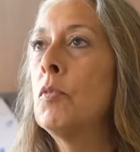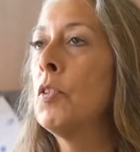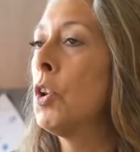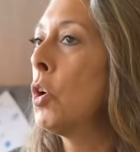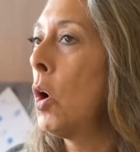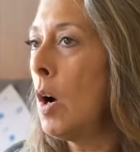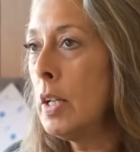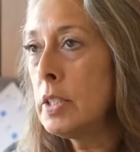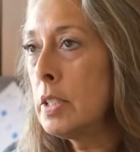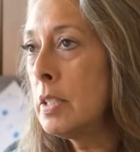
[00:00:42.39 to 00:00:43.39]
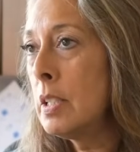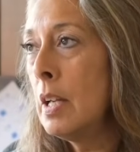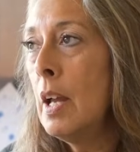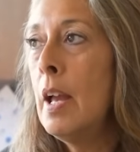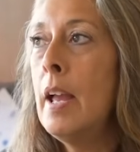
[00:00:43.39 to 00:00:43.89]
For the cost
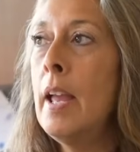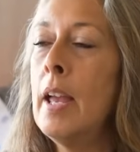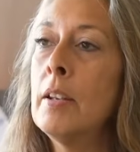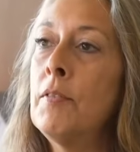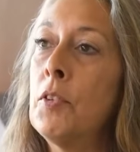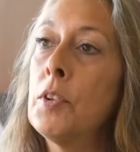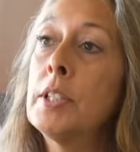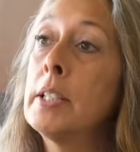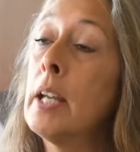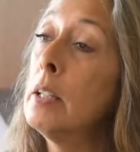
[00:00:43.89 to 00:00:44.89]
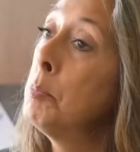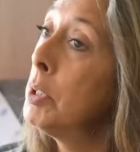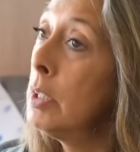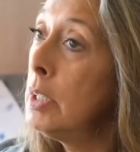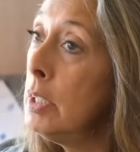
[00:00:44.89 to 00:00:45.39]
and for the
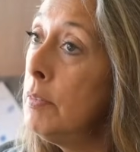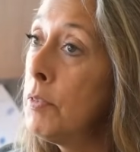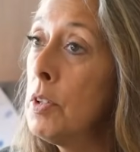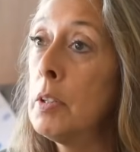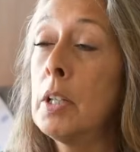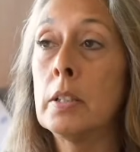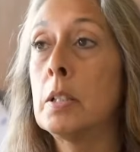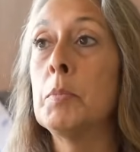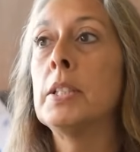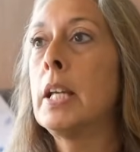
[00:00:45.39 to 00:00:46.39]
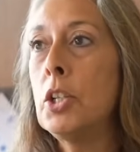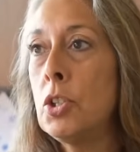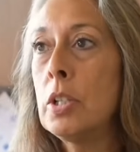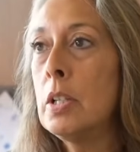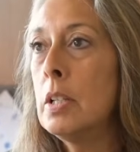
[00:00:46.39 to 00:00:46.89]
scalability, for the
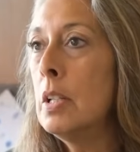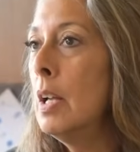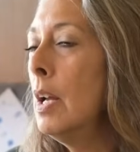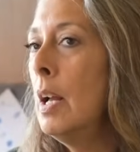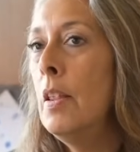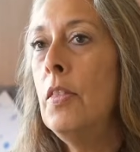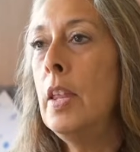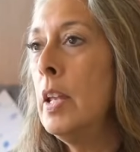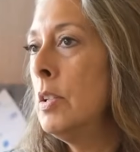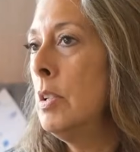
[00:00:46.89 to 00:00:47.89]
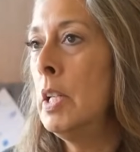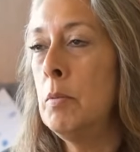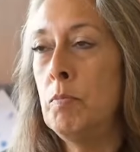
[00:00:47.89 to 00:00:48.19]
customization, it